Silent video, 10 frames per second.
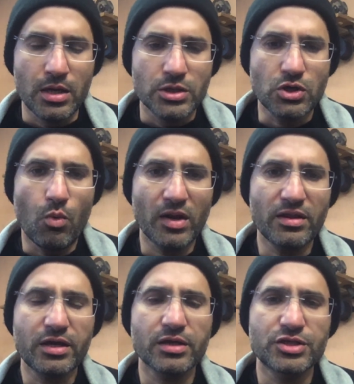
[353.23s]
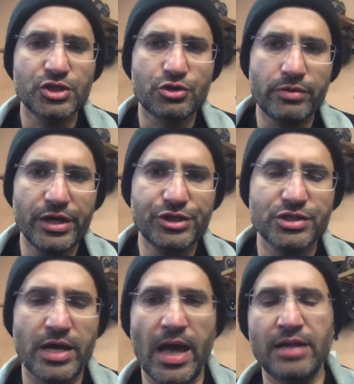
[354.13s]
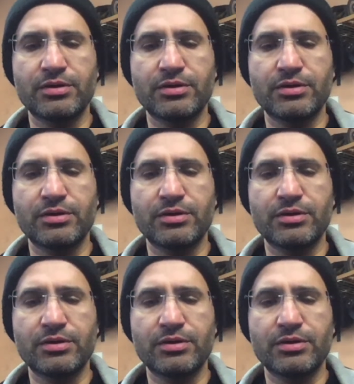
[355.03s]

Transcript: So one of the considerations I had